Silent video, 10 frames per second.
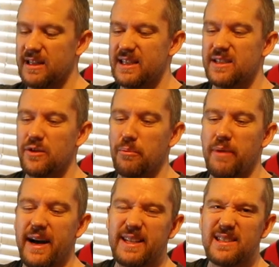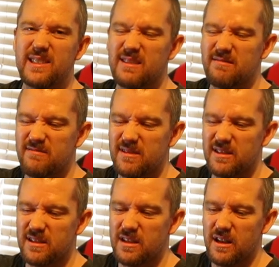This top part is,
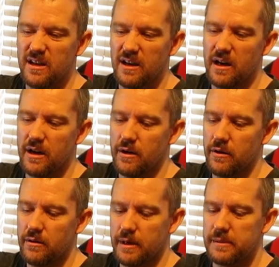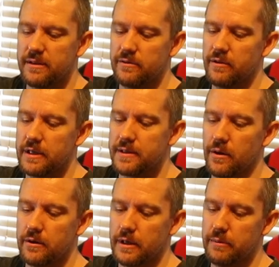I don't know, I'm not really
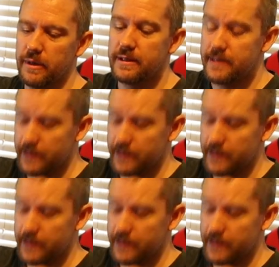sold on it, but